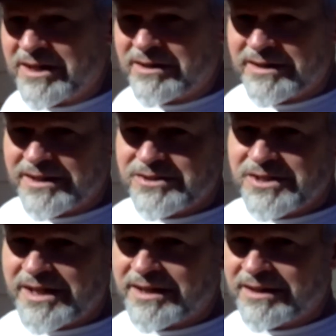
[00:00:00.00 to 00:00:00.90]
there it
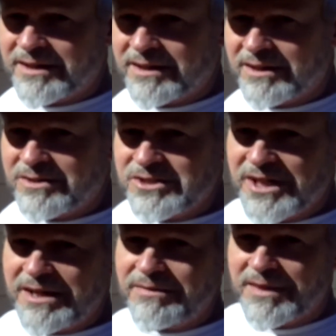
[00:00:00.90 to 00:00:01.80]
is. Yeah, you
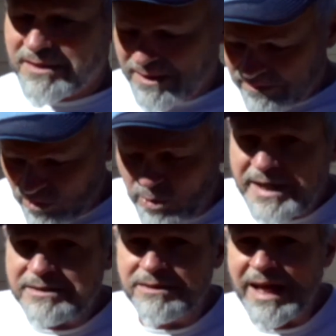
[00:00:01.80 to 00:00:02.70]
see the green